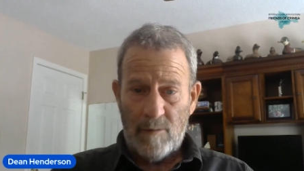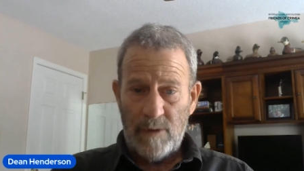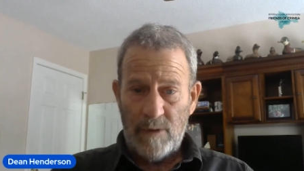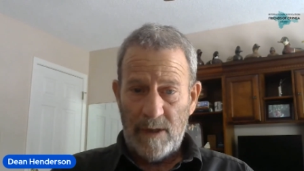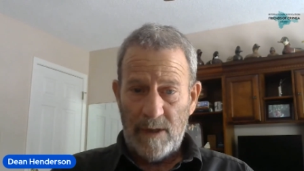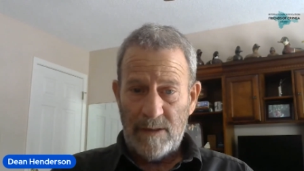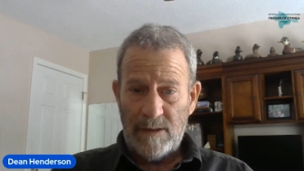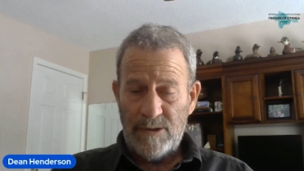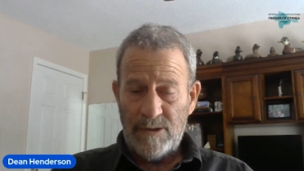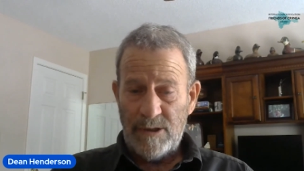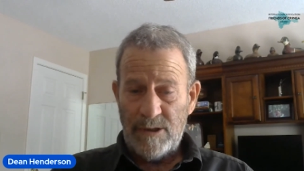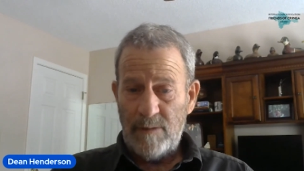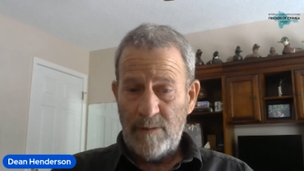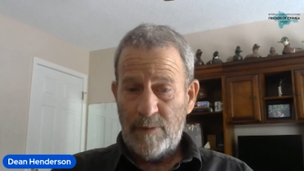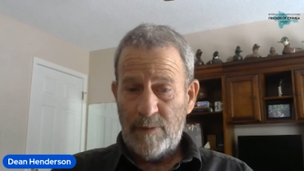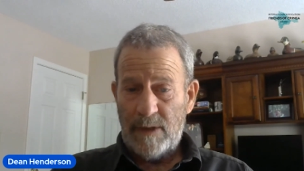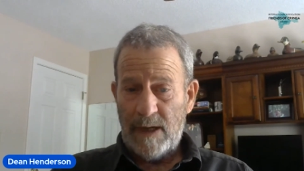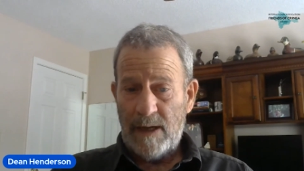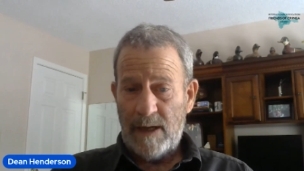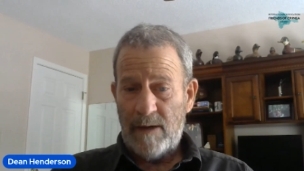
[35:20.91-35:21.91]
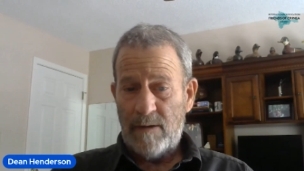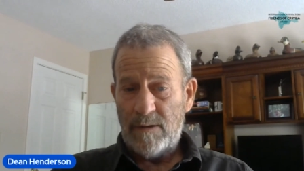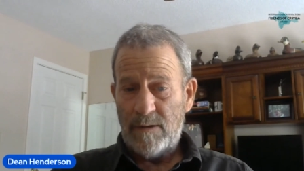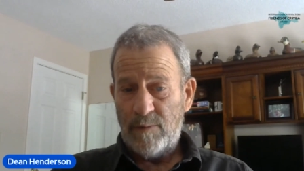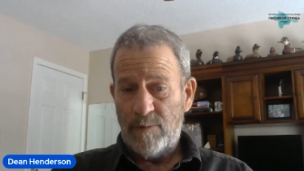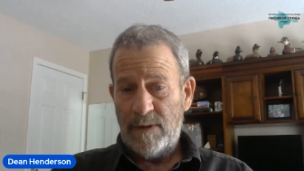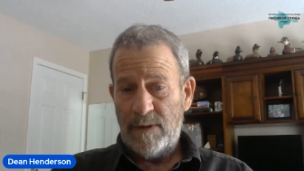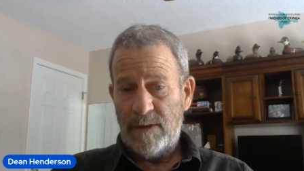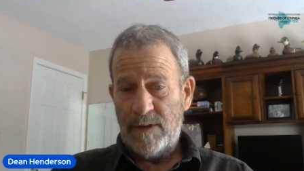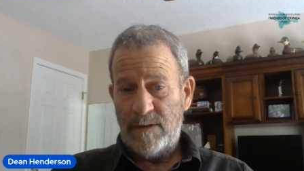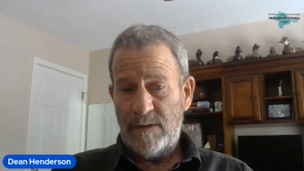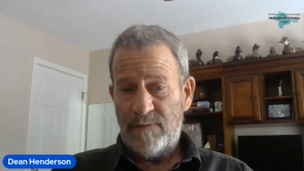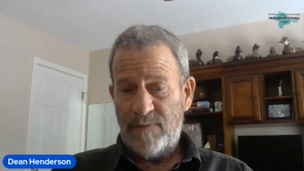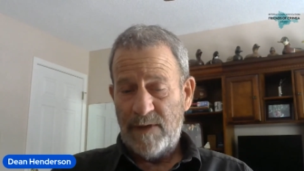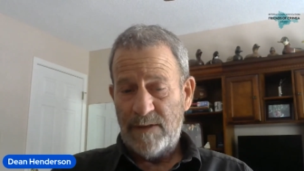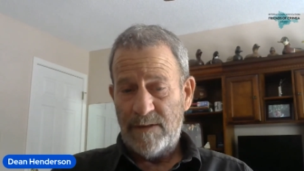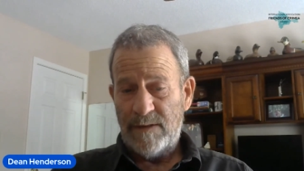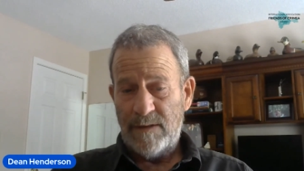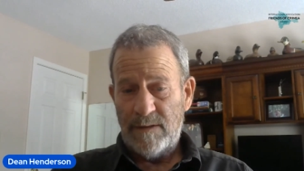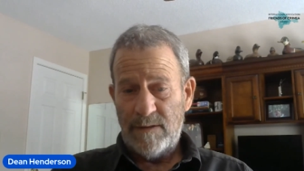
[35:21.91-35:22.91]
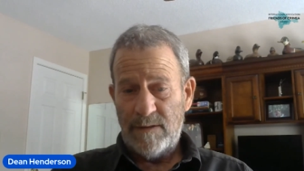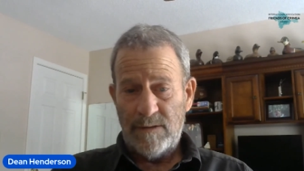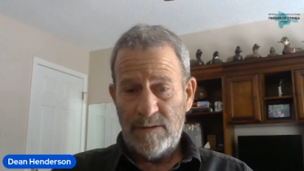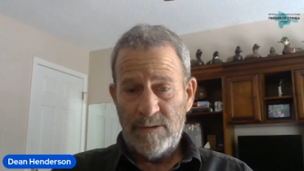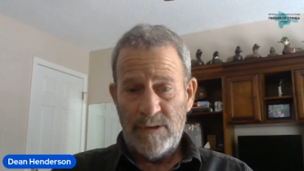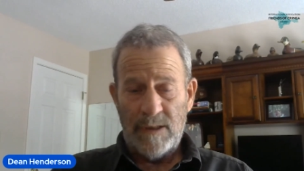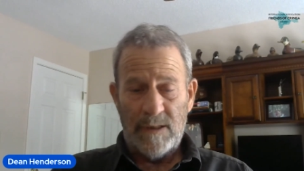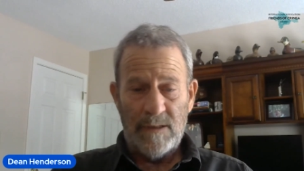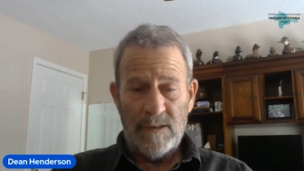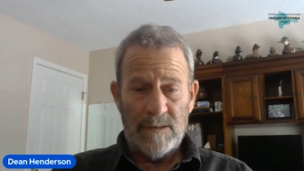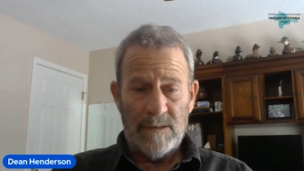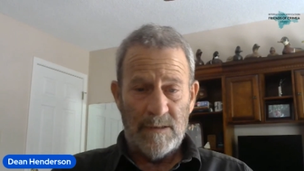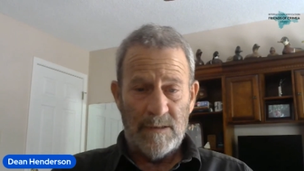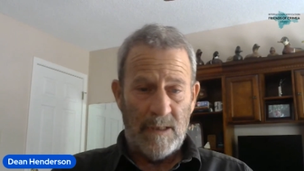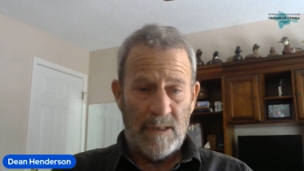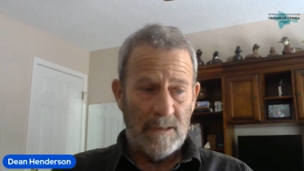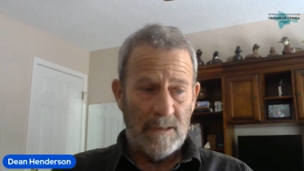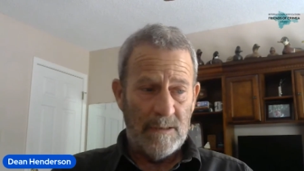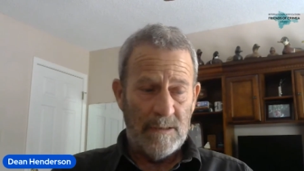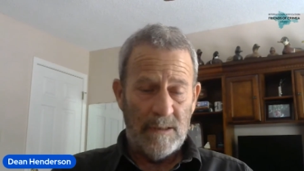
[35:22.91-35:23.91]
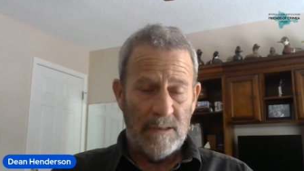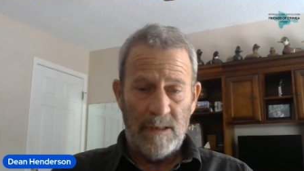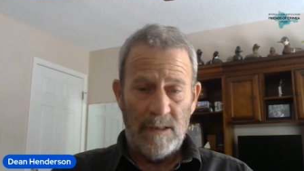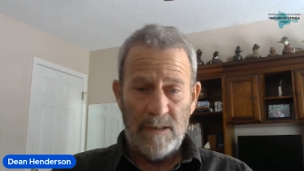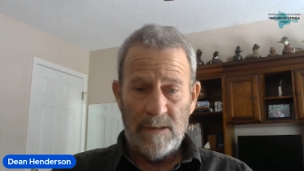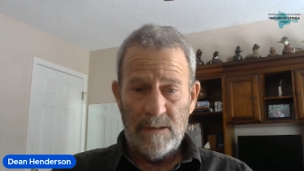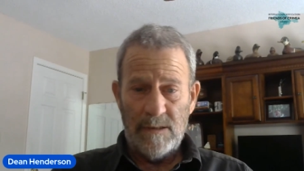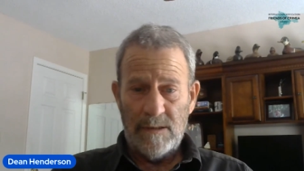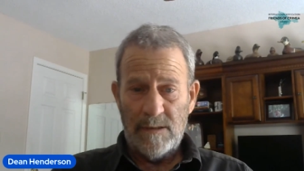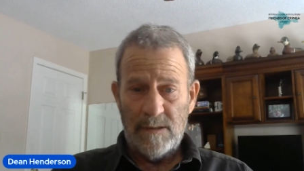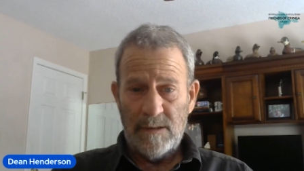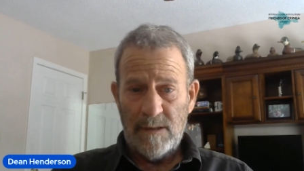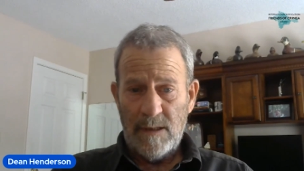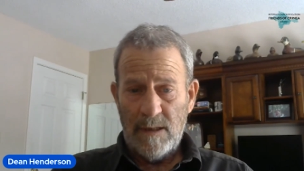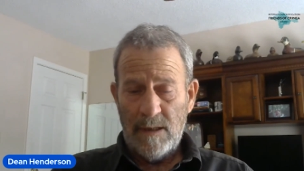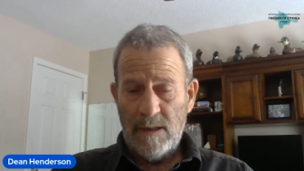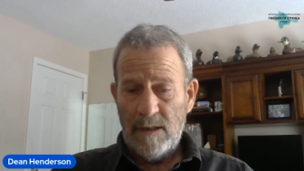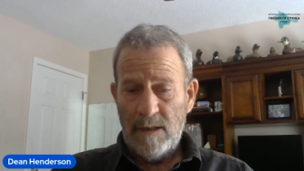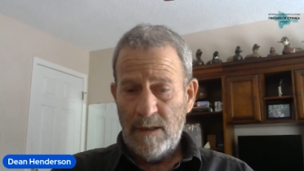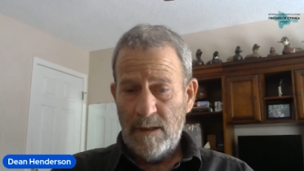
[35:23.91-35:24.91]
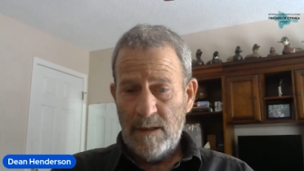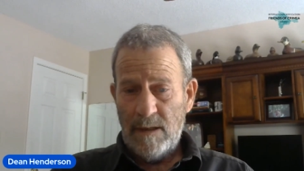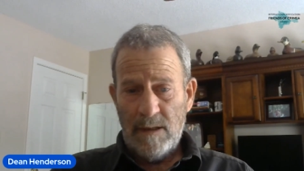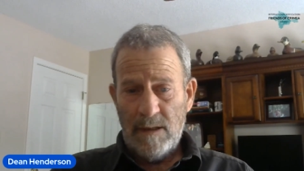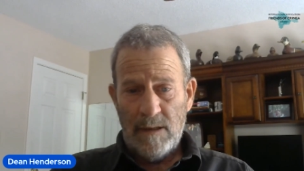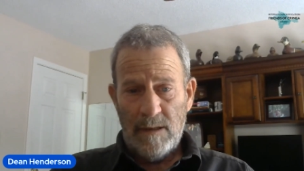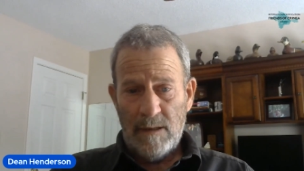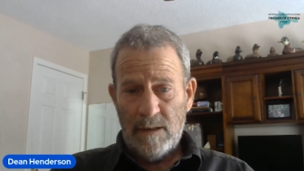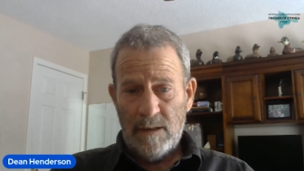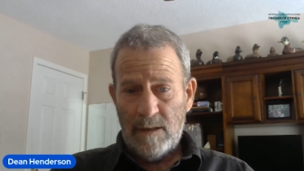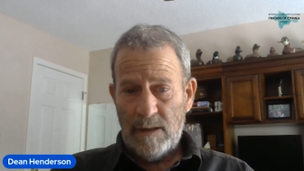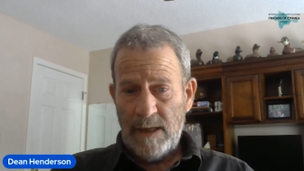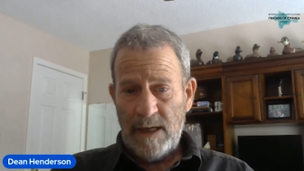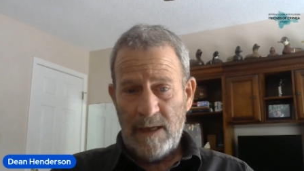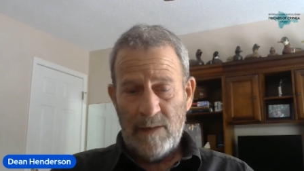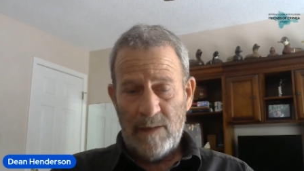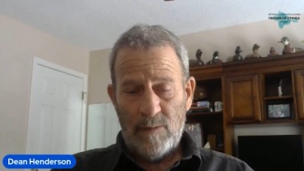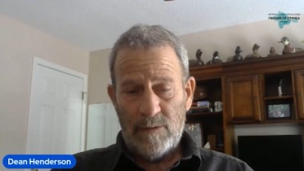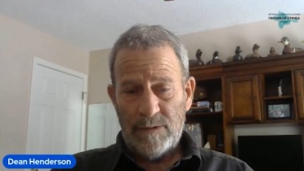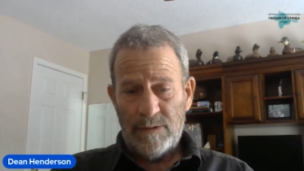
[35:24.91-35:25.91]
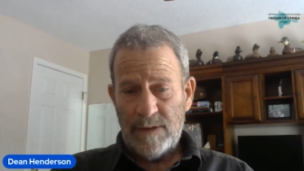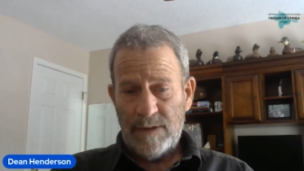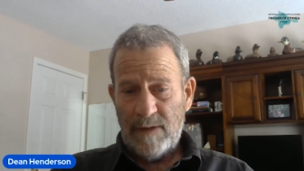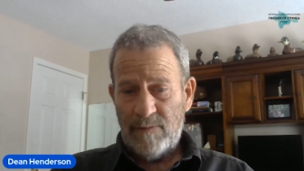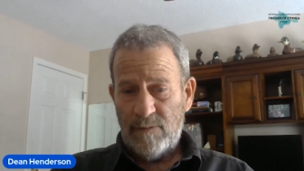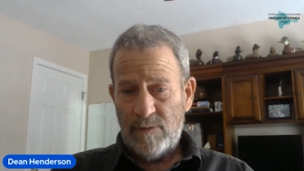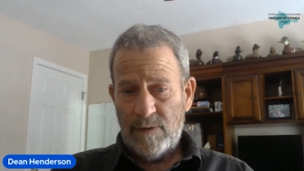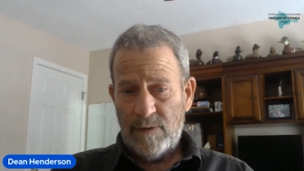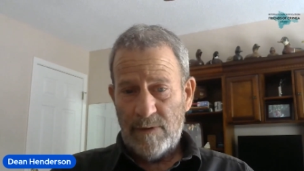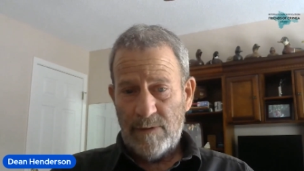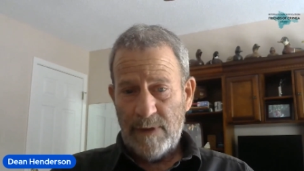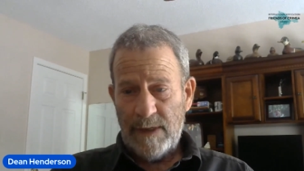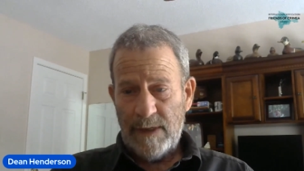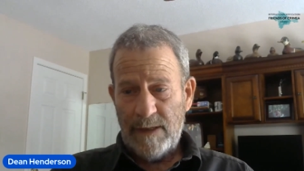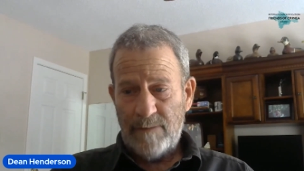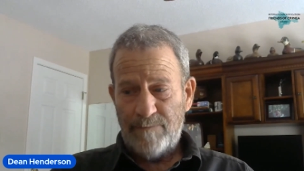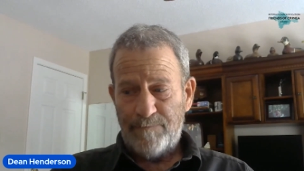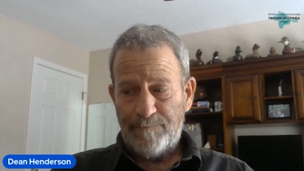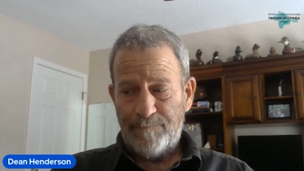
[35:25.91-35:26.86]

We had sheep, cows, pigs, pheasants, chickens, ducks, geese, animals everywhere, right?